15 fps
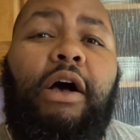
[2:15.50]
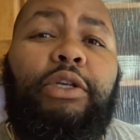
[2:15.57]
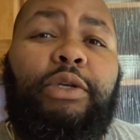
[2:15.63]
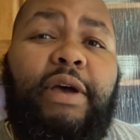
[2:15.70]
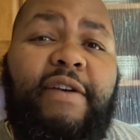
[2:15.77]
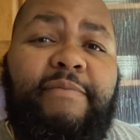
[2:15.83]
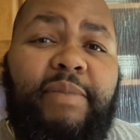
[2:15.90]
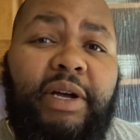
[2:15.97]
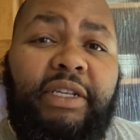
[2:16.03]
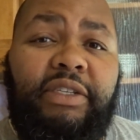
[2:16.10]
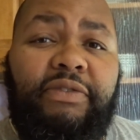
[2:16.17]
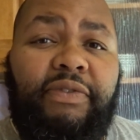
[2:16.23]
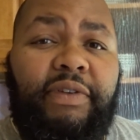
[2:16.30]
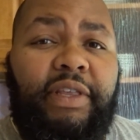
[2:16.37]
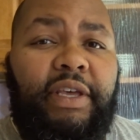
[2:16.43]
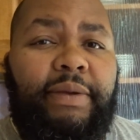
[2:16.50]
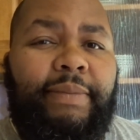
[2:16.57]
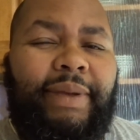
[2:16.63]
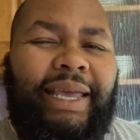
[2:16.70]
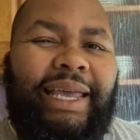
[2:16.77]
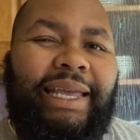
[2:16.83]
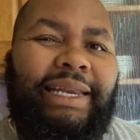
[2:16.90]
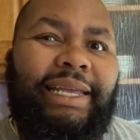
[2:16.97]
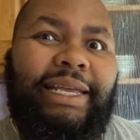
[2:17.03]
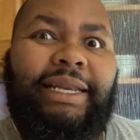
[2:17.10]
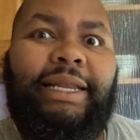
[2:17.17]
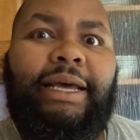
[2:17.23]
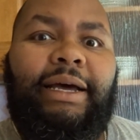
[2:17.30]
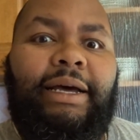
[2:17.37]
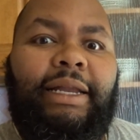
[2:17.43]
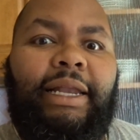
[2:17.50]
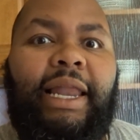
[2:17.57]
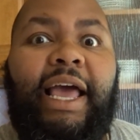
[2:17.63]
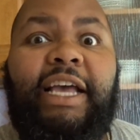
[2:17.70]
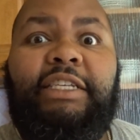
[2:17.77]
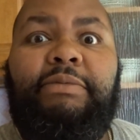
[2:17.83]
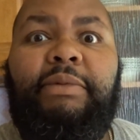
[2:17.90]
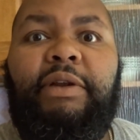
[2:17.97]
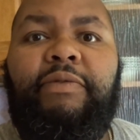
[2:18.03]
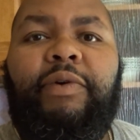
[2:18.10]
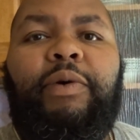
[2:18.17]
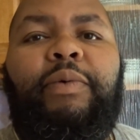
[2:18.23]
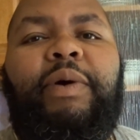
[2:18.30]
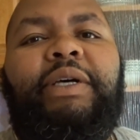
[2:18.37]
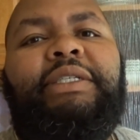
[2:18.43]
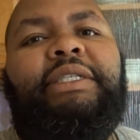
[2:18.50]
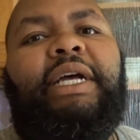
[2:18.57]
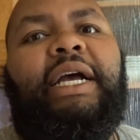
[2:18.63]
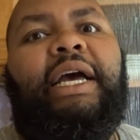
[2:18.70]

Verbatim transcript: Also have buns for them, and then a last minute request.